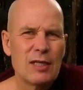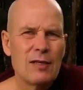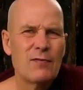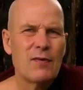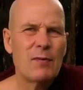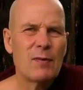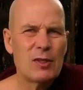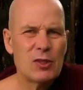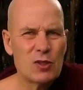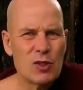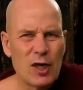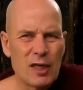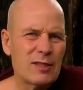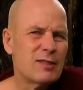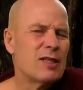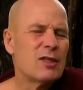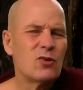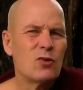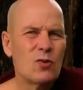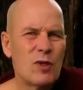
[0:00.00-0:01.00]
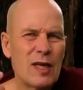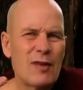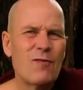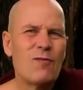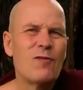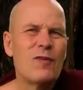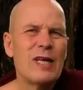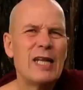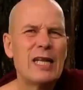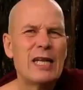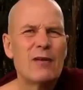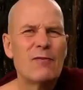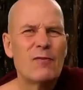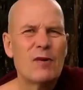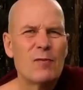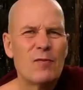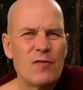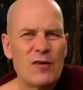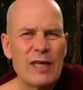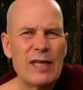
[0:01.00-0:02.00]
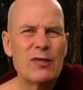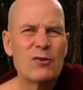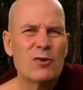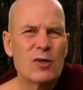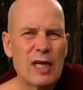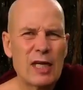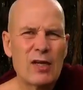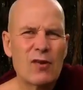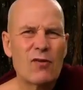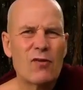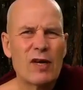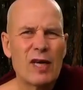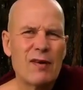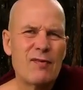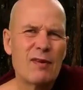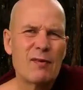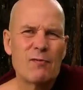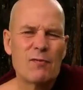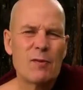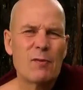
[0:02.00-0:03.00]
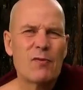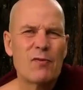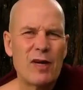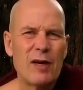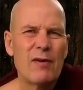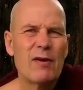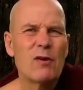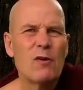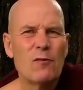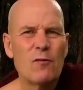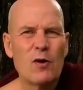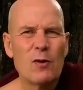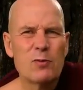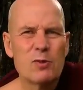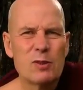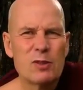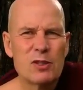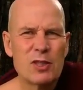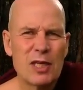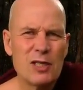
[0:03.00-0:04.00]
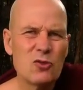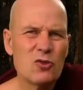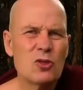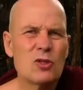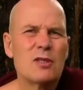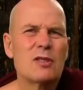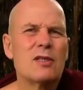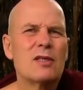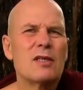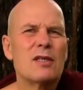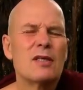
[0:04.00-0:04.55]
from this contact you get feeling, from feeling you get craving, from craving you form intention.